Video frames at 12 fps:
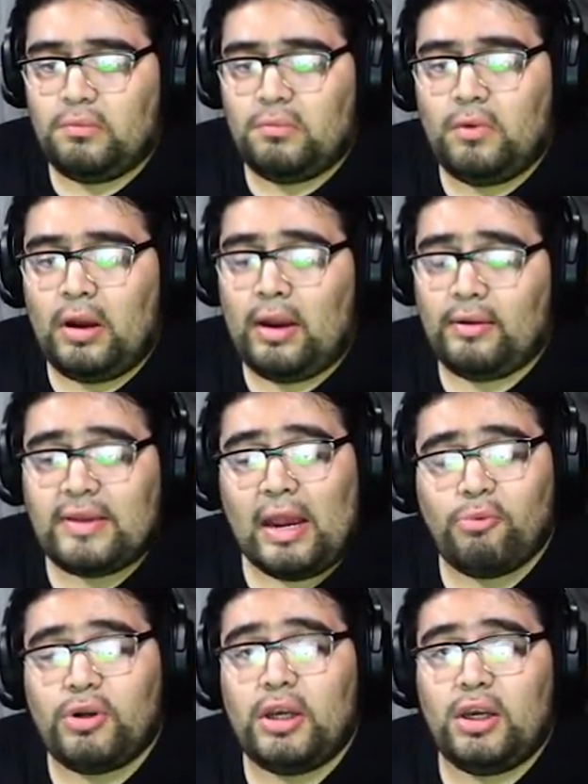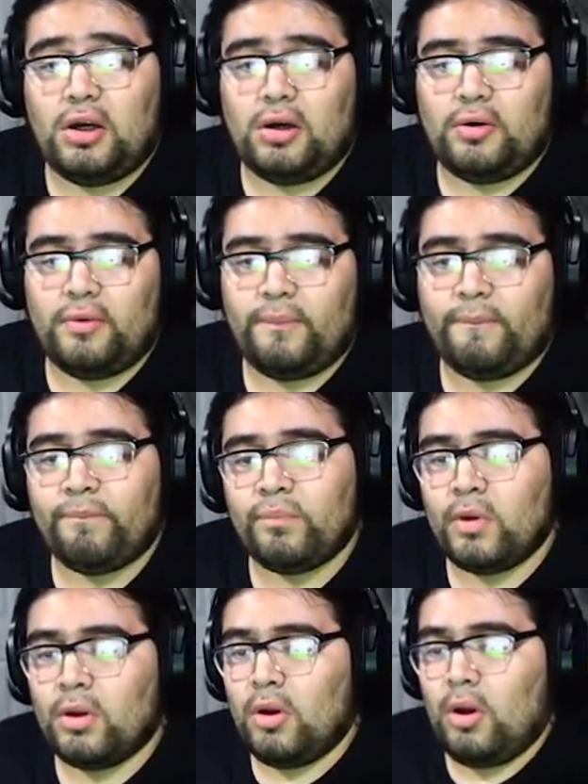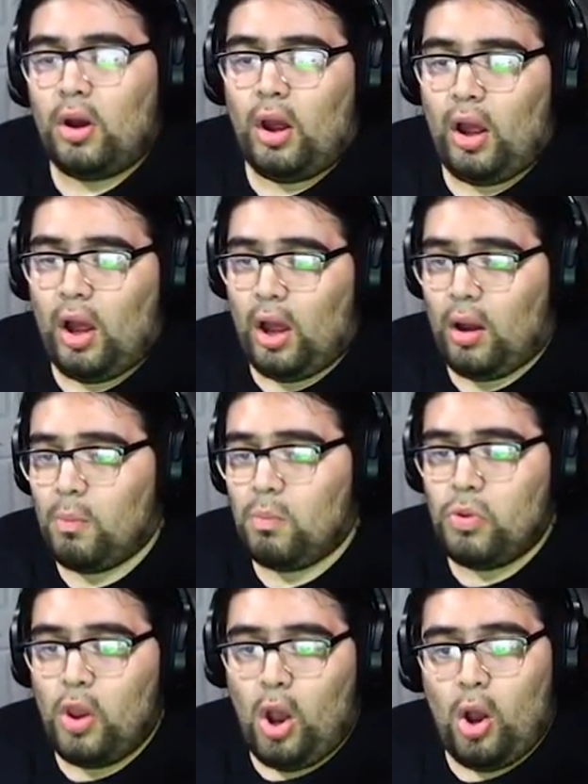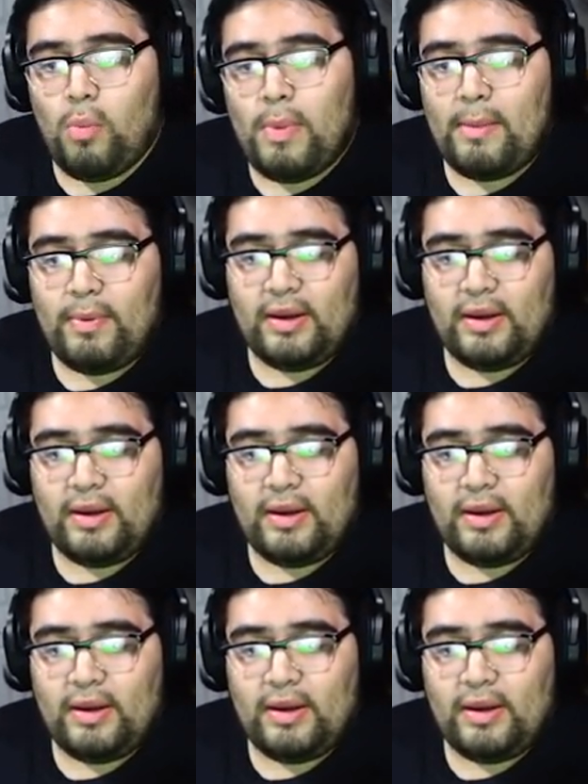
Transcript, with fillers: Uh, down here. the Uh, no, maybe